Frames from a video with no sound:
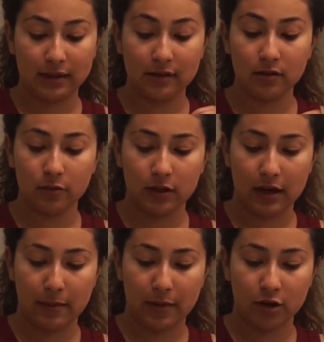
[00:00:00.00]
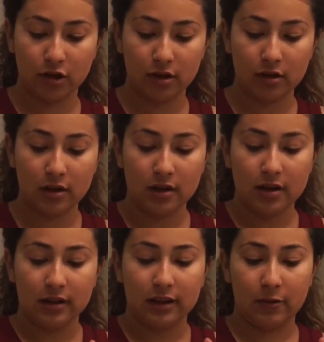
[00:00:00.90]
This is the one that I mentioned,
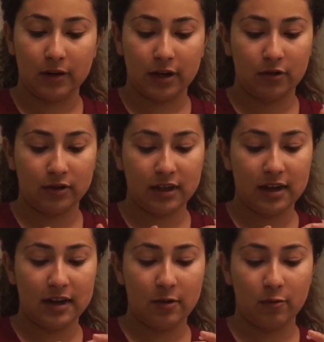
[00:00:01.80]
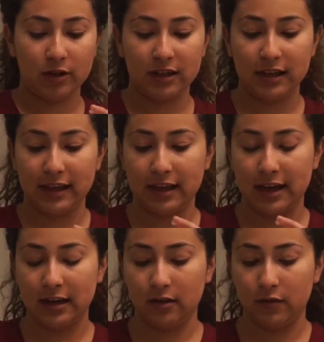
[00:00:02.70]
that when I use it, once I like
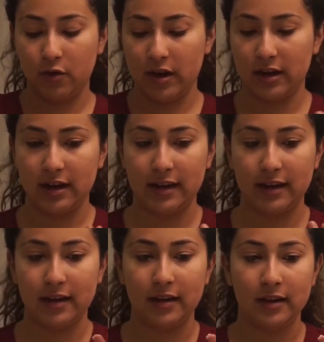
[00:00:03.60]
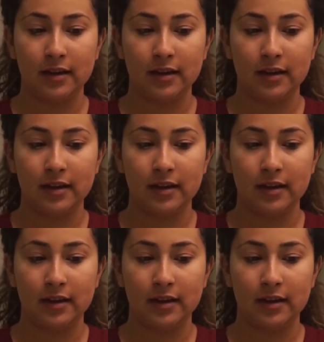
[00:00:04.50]
kind of go ahead and I